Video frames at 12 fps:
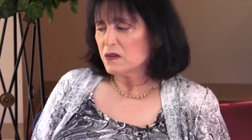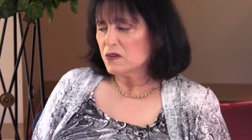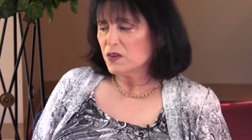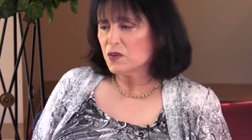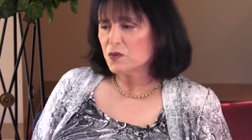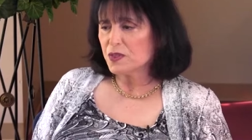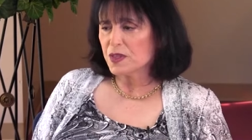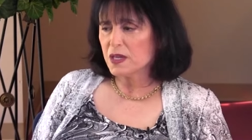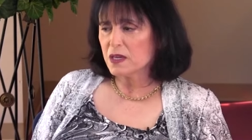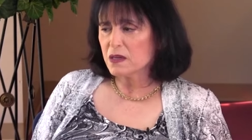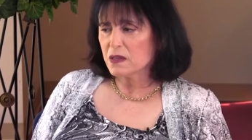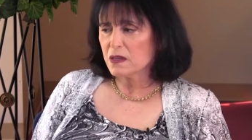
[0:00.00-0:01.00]
do you
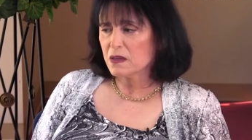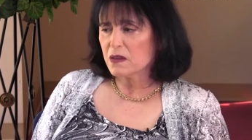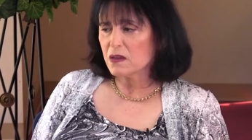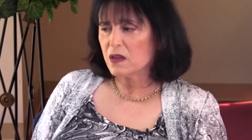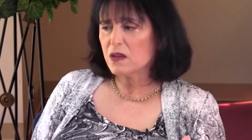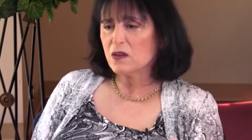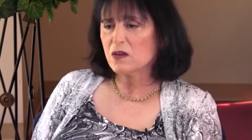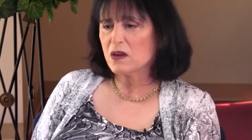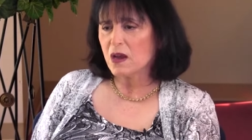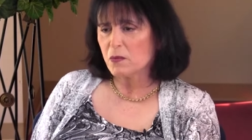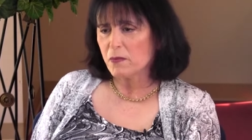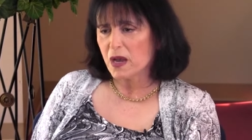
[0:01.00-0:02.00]
think, you,
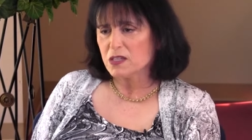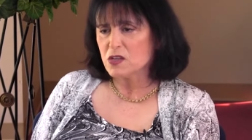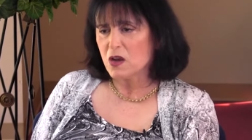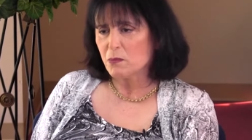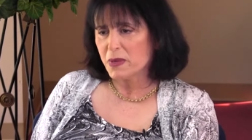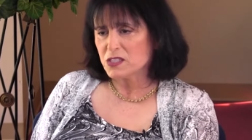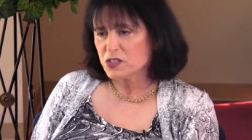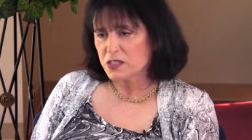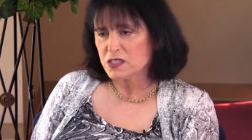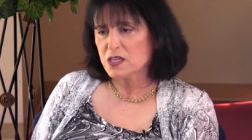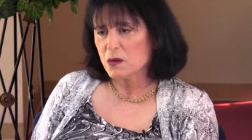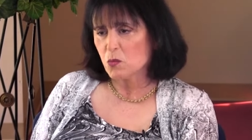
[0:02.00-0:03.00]
I, I, saw
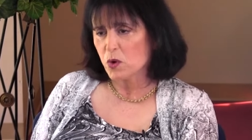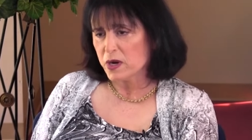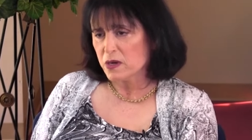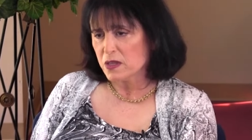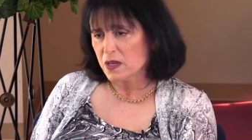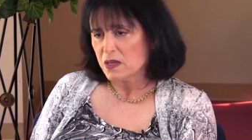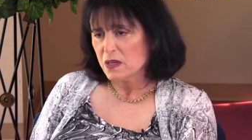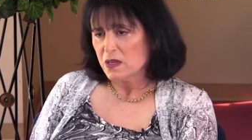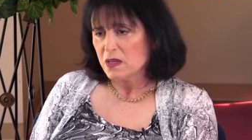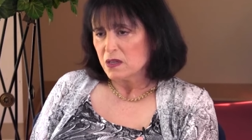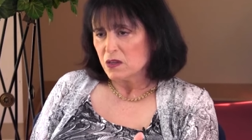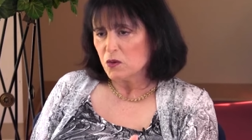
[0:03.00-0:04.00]
mentioned somewhere that
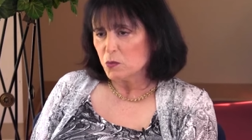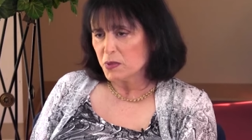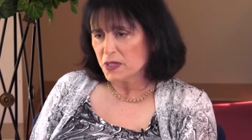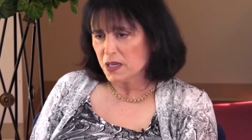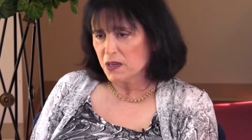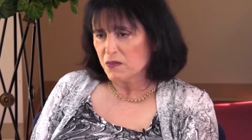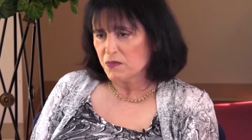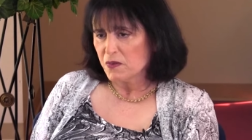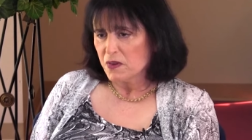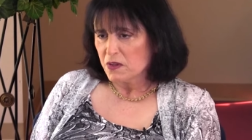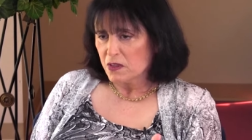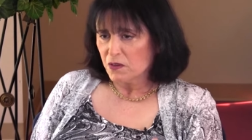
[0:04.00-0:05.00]
you believe
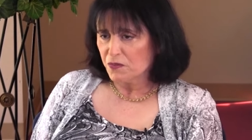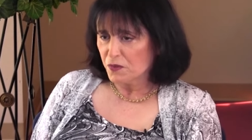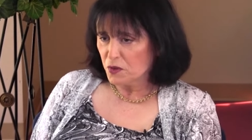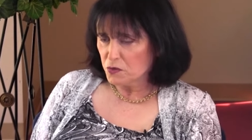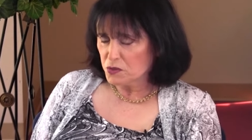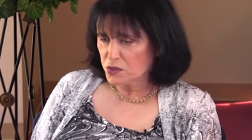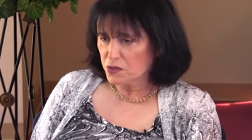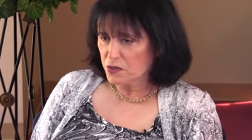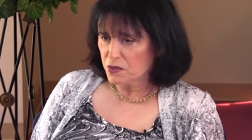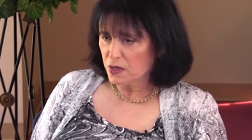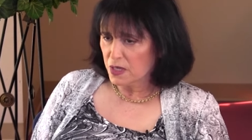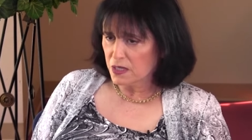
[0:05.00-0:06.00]
the
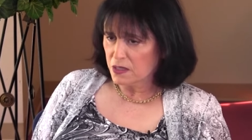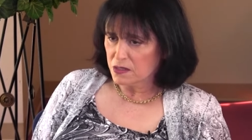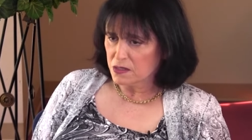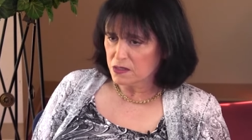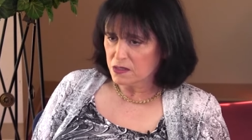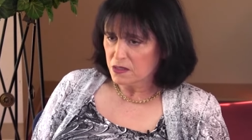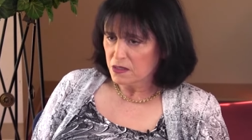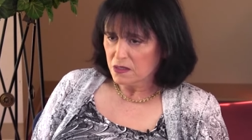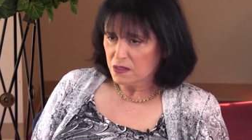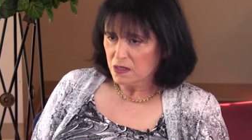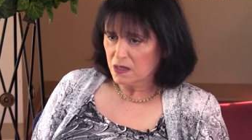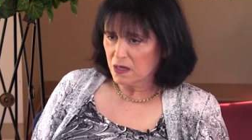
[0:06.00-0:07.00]
future is,
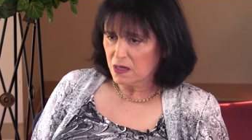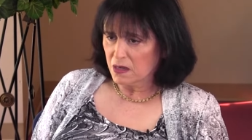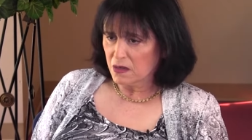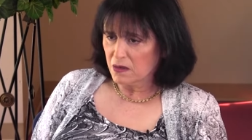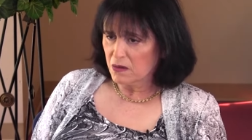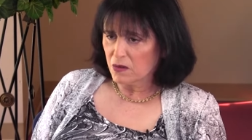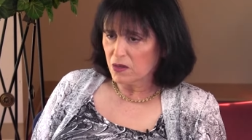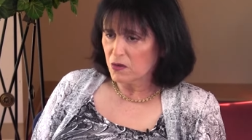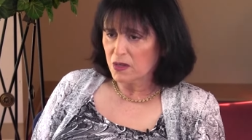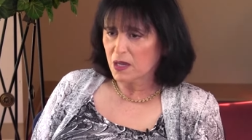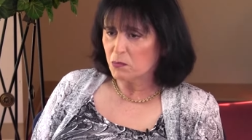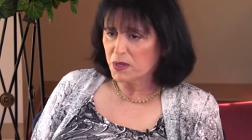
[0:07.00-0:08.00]
uh, you
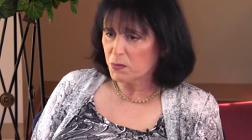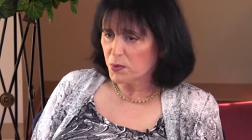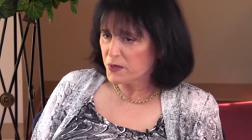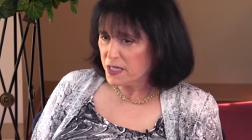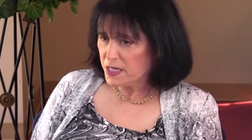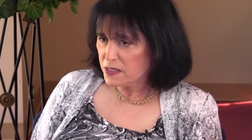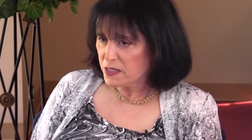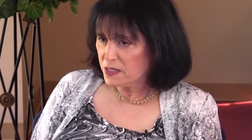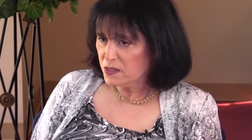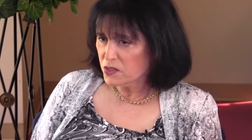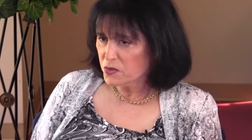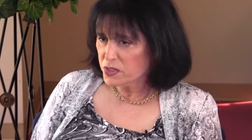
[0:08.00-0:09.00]
can be
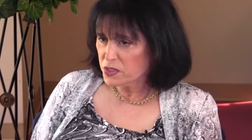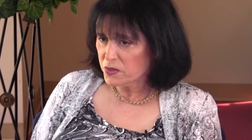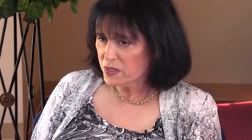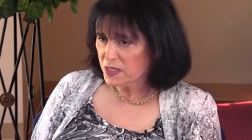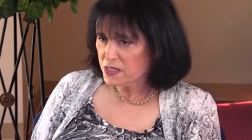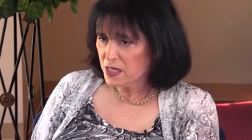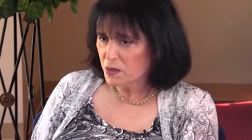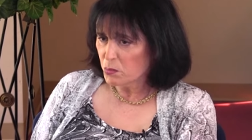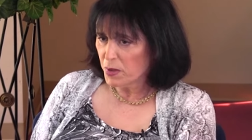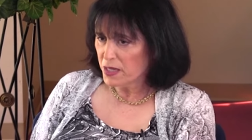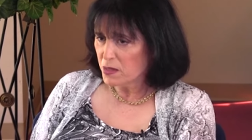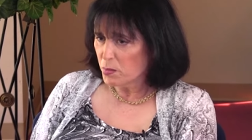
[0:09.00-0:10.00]
predicted to a certain extent
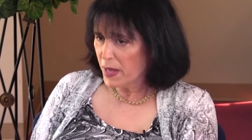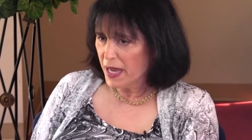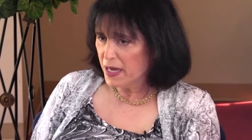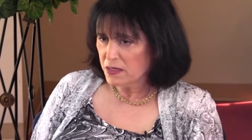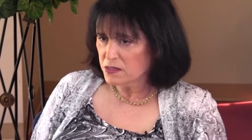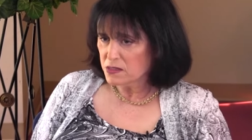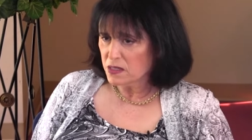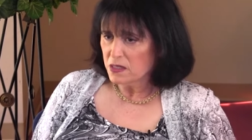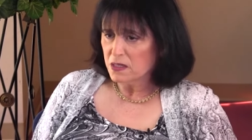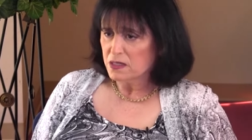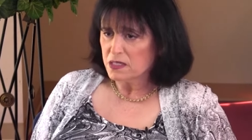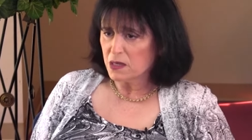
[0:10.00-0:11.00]
by the past.
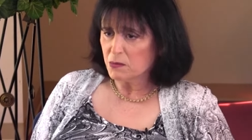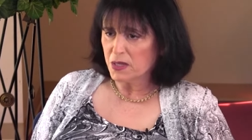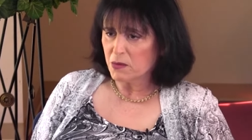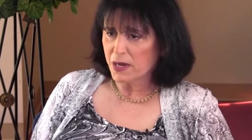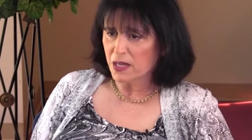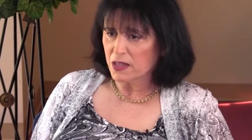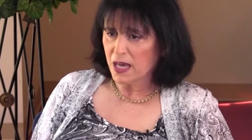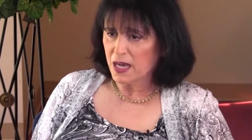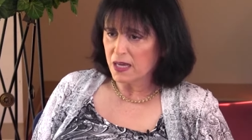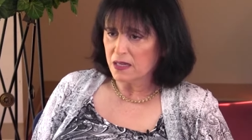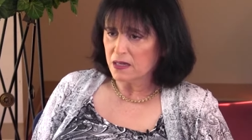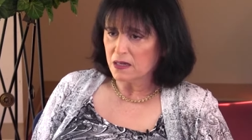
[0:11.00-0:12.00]
Tell me about that.